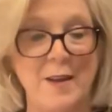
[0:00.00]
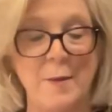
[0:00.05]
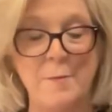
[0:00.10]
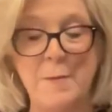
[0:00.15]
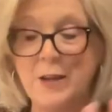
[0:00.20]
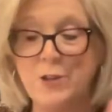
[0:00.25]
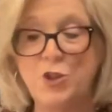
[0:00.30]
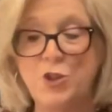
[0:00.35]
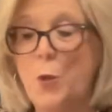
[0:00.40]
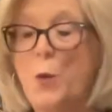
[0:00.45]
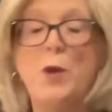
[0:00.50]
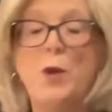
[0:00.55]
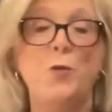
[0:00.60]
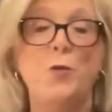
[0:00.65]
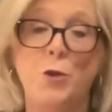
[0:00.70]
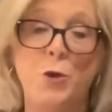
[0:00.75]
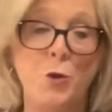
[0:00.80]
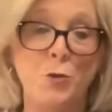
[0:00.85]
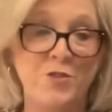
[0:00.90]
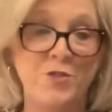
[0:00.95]
I'm not showing you
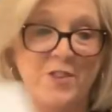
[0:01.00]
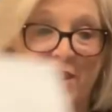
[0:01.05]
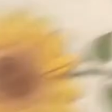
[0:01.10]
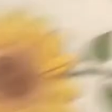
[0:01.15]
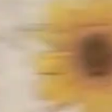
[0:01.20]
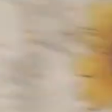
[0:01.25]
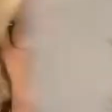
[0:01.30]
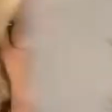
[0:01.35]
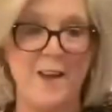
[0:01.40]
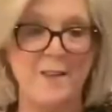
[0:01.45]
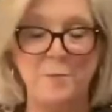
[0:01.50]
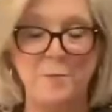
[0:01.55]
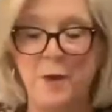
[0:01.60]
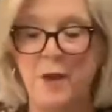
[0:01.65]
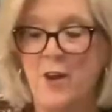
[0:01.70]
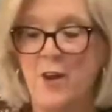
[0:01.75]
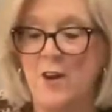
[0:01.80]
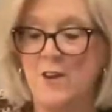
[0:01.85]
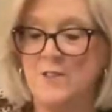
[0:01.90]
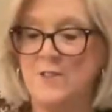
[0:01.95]
the new stuff yet
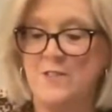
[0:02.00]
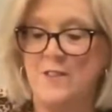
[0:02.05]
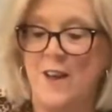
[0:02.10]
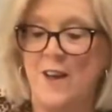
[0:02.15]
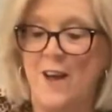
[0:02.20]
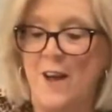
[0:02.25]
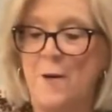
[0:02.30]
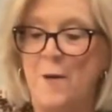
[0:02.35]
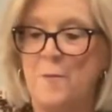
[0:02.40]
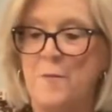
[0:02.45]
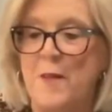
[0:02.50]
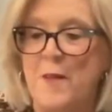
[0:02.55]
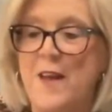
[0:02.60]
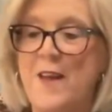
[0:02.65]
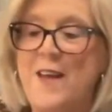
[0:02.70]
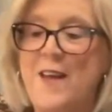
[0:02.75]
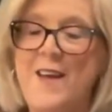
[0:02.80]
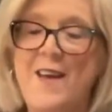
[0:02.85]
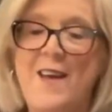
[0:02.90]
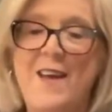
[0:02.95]
because I
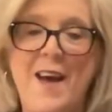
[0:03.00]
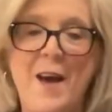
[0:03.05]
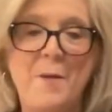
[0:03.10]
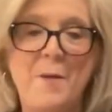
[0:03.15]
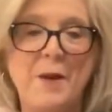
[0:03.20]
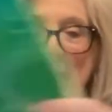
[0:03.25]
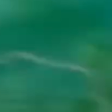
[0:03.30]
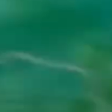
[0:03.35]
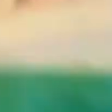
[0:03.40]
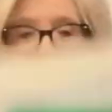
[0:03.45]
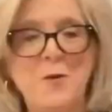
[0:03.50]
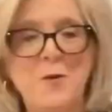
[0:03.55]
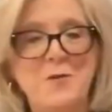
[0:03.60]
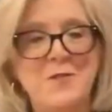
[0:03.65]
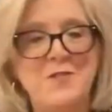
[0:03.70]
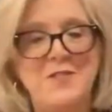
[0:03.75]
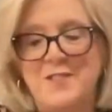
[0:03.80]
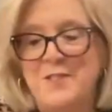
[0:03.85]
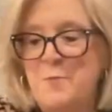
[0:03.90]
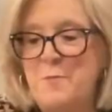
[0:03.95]
want to keep you in
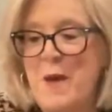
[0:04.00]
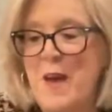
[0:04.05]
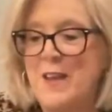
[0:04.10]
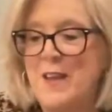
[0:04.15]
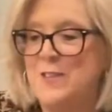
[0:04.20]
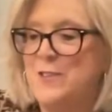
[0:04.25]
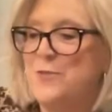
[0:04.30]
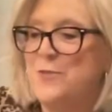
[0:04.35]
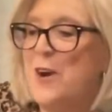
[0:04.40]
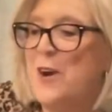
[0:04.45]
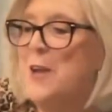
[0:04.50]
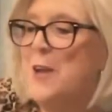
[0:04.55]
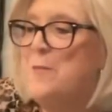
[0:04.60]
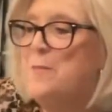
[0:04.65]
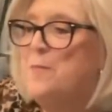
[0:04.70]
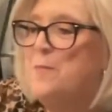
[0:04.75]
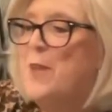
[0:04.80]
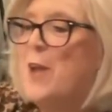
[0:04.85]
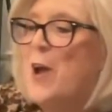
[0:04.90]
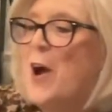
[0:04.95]
suspense, right?
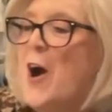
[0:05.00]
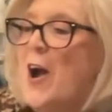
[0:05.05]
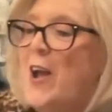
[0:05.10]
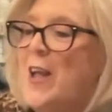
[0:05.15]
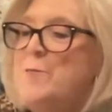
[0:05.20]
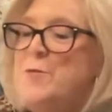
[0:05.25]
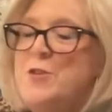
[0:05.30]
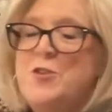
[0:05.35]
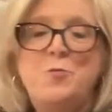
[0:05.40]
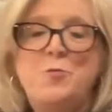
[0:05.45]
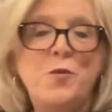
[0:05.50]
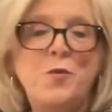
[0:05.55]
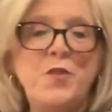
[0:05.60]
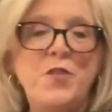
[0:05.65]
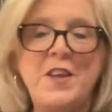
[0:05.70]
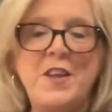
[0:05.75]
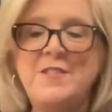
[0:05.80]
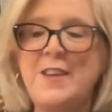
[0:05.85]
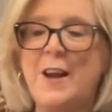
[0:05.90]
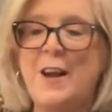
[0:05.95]
All right, I'm just moving
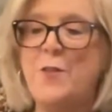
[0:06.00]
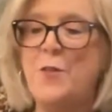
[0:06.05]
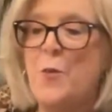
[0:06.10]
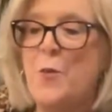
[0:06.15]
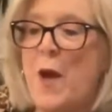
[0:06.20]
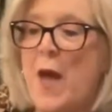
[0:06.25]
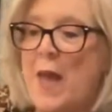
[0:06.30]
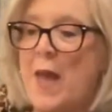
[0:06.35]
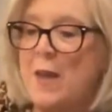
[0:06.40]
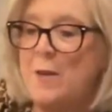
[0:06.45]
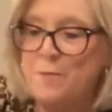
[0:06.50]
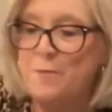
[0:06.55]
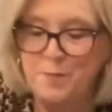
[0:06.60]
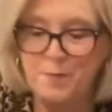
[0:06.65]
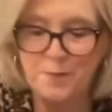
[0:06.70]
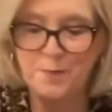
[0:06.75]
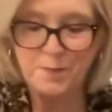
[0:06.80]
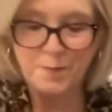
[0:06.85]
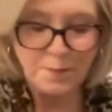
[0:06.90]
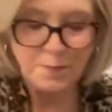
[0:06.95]
things out of the way.
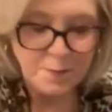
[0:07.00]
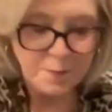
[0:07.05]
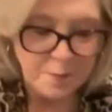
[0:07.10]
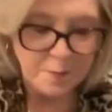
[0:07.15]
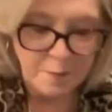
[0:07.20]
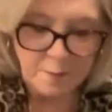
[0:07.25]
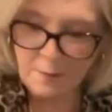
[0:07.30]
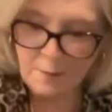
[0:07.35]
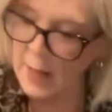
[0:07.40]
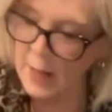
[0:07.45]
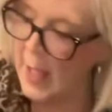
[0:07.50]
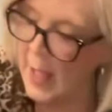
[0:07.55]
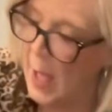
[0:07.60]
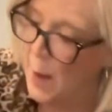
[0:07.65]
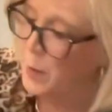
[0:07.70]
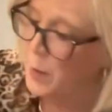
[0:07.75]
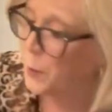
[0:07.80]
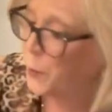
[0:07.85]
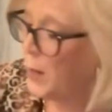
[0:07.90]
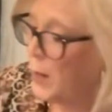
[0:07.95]
I'm
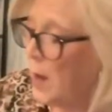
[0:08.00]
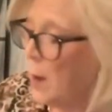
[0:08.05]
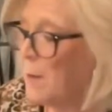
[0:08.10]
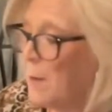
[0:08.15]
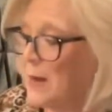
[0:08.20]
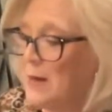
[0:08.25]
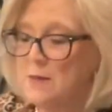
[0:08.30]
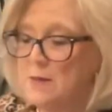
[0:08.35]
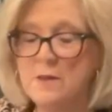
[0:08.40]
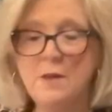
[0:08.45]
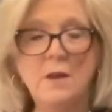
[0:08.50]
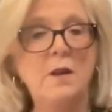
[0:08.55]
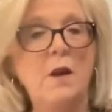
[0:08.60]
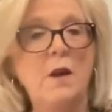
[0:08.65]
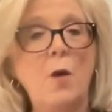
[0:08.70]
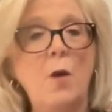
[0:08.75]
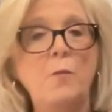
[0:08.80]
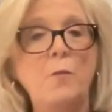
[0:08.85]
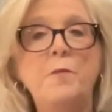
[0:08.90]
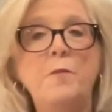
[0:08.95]
going to bring up my,
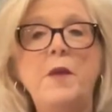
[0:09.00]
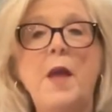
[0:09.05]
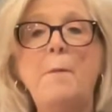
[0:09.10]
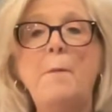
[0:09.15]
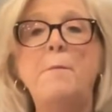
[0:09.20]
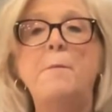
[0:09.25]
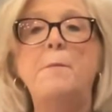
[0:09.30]
yep.